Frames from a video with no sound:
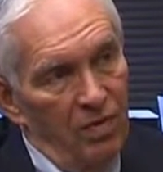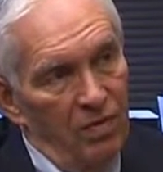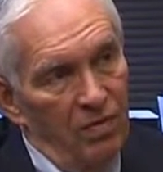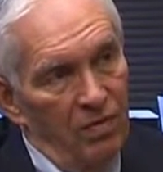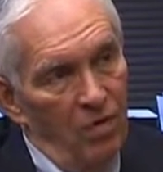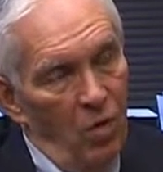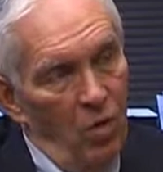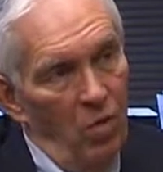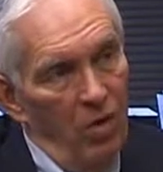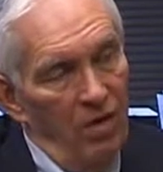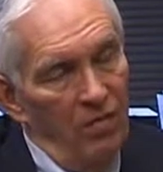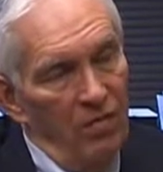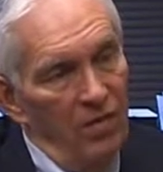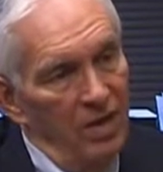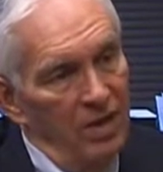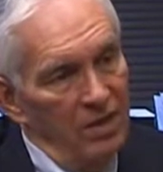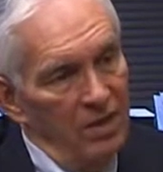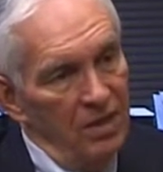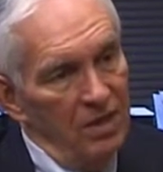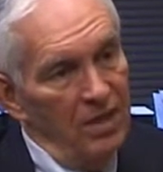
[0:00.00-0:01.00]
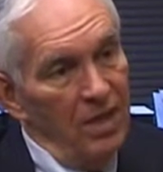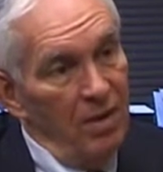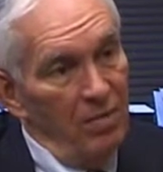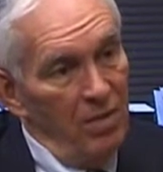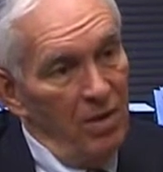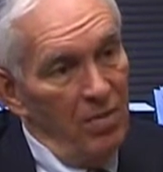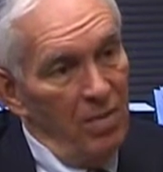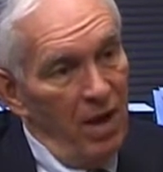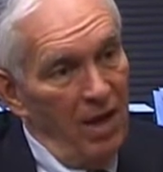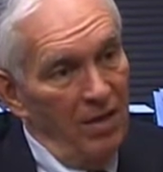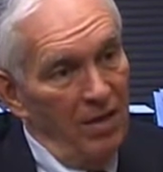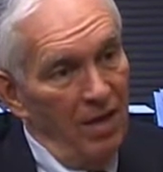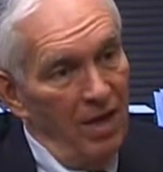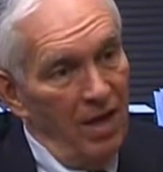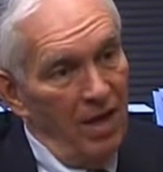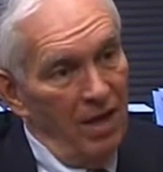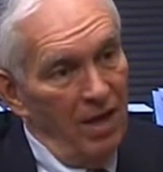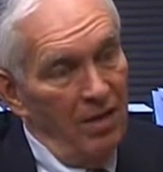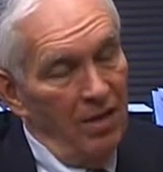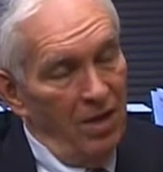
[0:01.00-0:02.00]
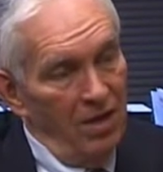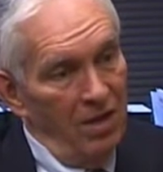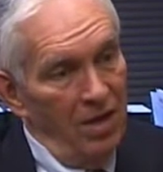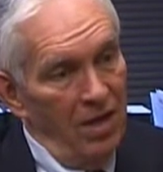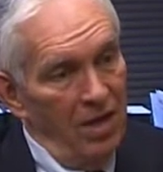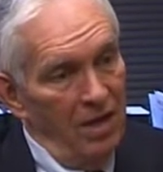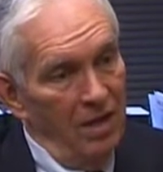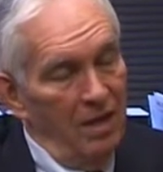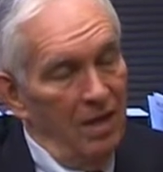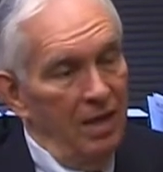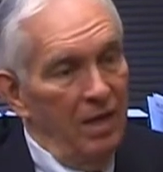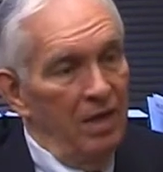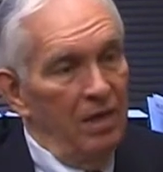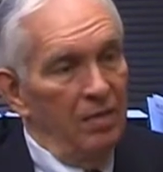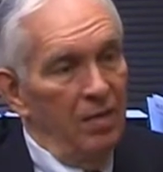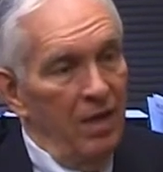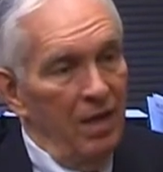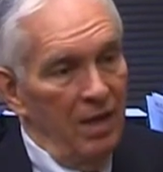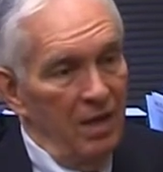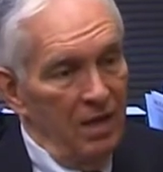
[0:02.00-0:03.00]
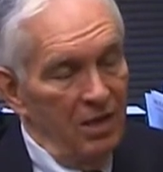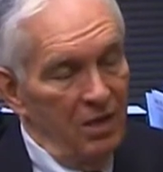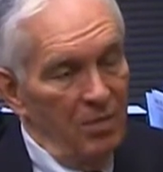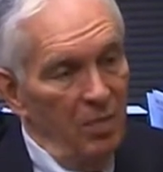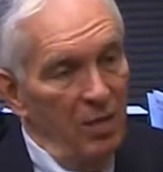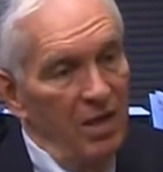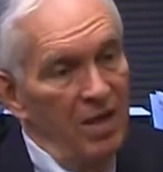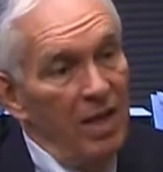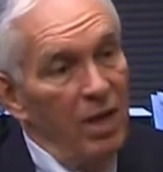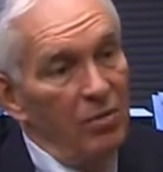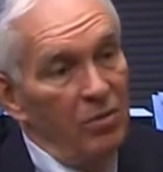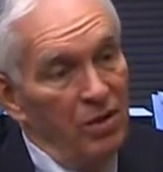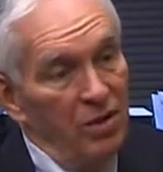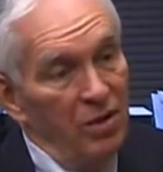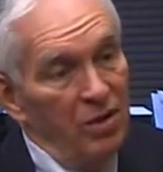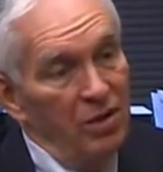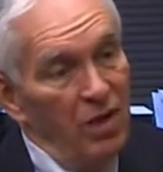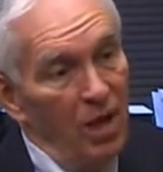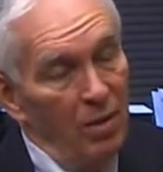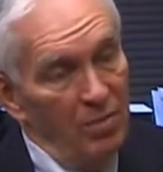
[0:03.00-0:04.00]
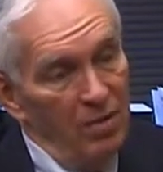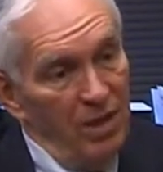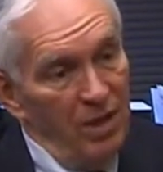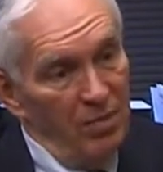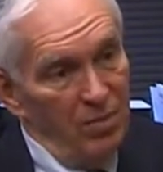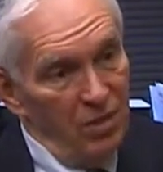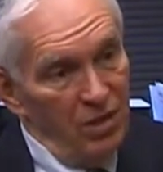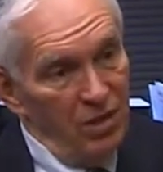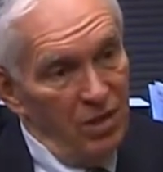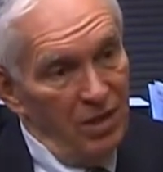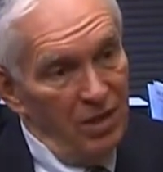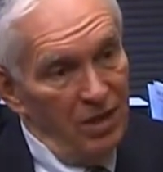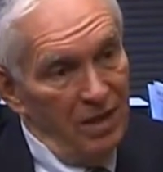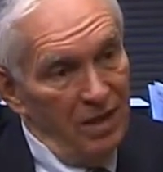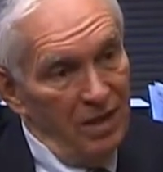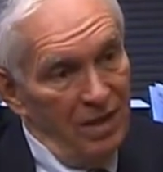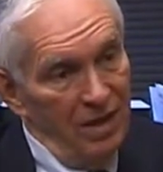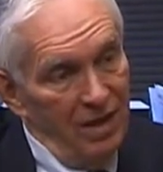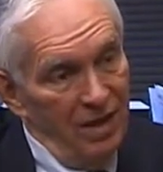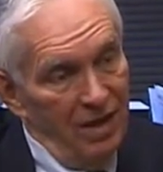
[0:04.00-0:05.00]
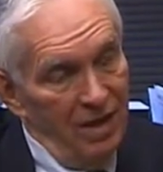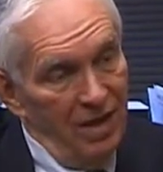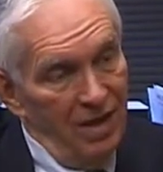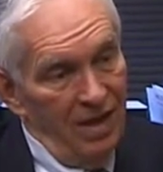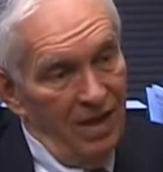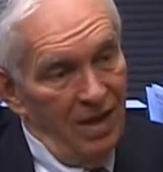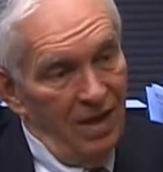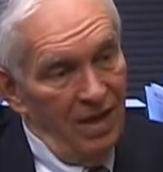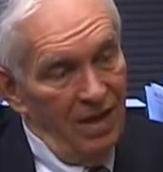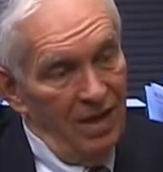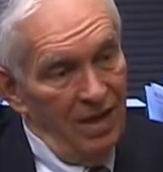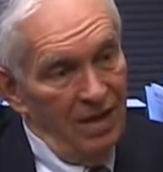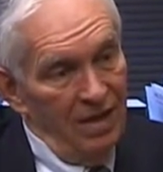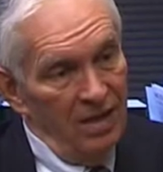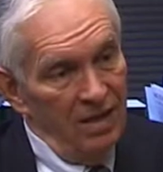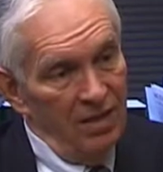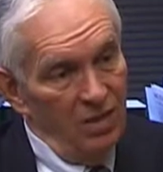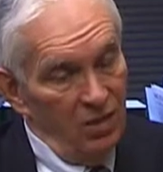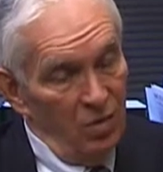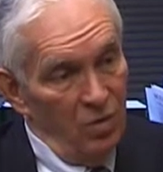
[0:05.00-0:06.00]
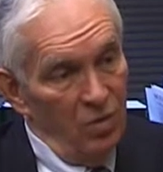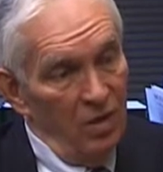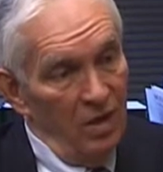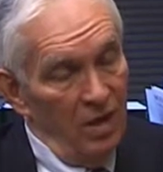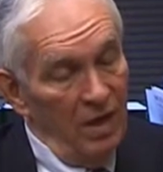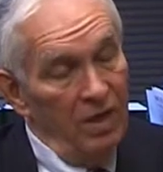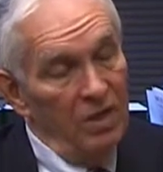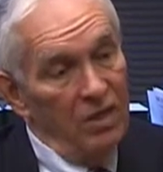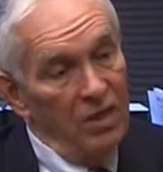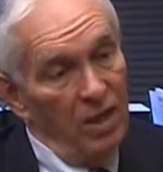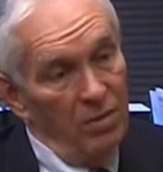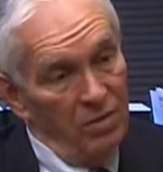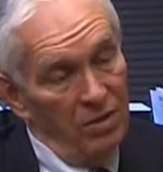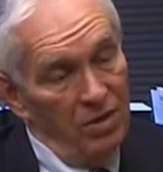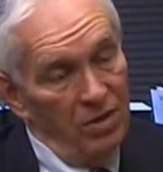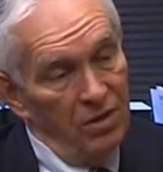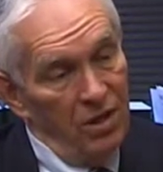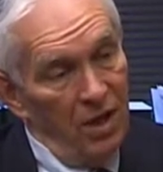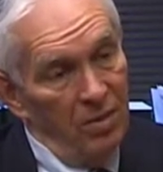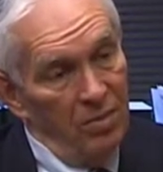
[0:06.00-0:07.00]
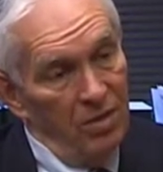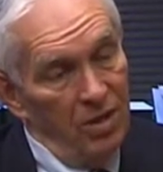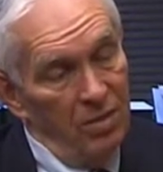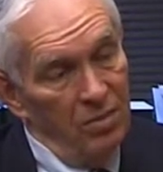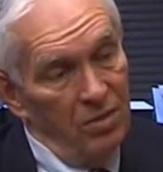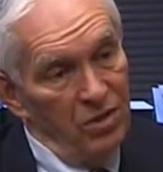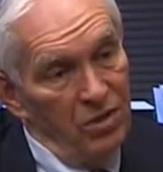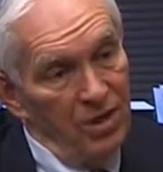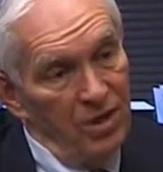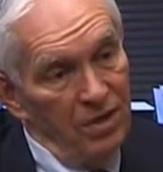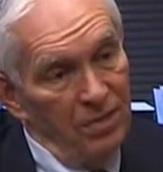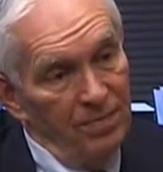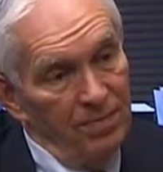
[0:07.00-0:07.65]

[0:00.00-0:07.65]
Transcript: COIF. And I said, tell me about that. And they did. They explained that was in the top 10%. And so at least I was in the top 10%.